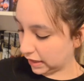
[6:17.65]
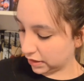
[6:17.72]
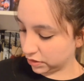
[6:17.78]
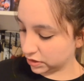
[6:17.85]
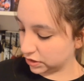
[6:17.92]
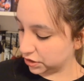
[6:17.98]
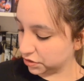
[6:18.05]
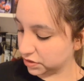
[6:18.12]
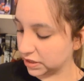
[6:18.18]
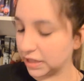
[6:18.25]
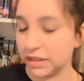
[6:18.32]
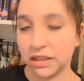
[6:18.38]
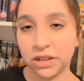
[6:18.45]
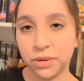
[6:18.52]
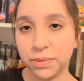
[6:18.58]
I just use a
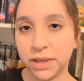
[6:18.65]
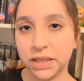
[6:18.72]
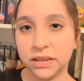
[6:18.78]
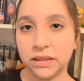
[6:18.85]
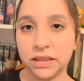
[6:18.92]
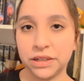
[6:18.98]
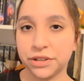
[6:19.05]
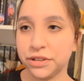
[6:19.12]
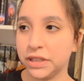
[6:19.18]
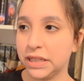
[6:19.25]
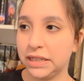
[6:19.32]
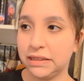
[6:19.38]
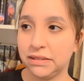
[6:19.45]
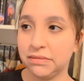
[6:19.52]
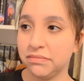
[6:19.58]
little bit,
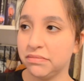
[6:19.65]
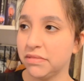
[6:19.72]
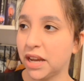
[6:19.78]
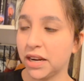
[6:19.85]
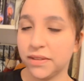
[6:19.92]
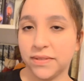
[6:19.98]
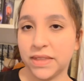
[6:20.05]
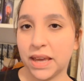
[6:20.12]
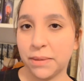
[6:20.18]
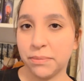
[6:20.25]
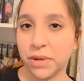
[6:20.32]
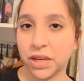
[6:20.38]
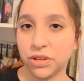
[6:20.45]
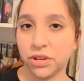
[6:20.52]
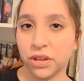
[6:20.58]
literally not even that
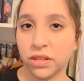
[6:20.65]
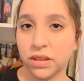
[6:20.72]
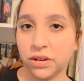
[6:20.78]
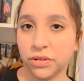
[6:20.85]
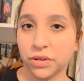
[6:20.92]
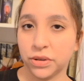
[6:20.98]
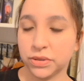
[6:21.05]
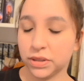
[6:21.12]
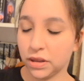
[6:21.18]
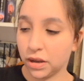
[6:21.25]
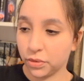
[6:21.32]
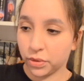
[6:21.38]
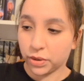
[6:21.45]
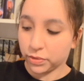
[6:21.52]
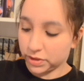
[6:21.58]
much. A little goes a
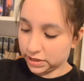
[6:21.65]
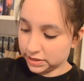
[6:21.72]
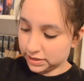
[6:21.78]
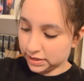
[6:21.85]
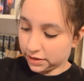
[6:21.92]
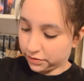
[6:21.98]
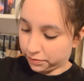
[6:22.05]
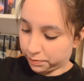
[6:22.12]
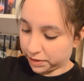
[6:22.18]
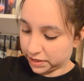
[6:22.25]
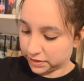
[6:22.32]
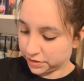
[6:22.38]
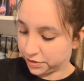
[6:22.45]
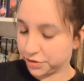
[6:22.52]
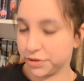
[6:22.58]
long way with this stuff
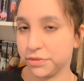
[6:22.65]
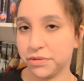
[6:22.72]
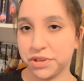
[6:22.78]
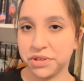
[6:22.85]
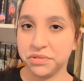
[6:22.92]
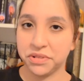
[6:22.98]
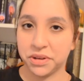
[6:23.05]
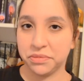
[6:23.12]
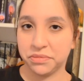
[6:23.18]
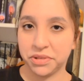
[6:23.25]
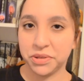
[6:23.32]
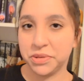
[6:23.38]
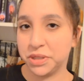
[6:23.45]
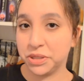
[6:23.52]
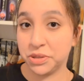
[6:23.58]
because you're you know,
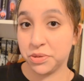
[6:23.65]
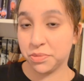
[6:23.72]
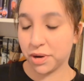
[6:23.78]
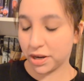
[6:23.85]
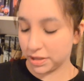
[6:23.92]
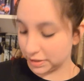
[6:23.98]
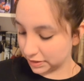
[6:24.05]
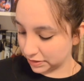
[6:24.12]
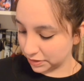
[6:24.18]
using 2 products.